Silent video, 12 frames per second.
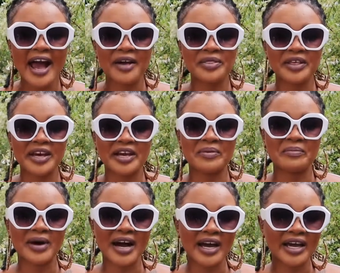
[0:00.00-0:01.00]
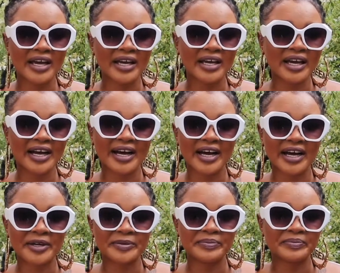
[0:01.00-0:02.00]
and then my
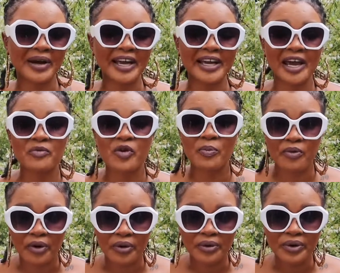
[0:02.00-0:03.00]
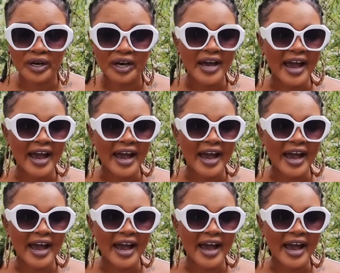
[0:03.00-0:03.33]
um, my camera broke